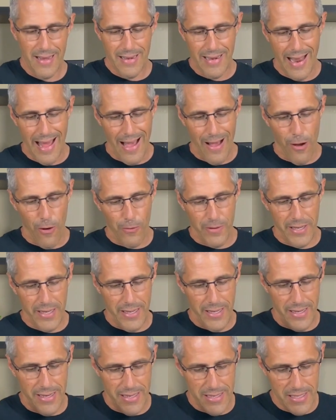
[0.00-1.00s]
now
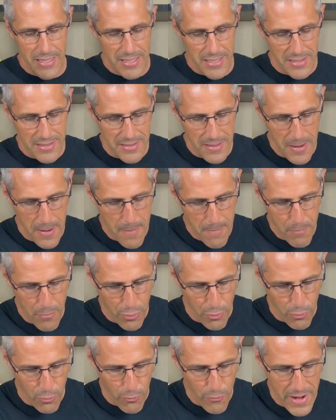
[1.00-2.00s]
he is
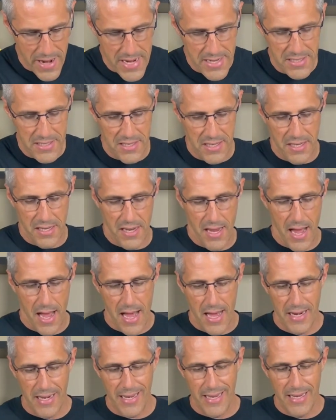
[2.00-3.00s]
praising God.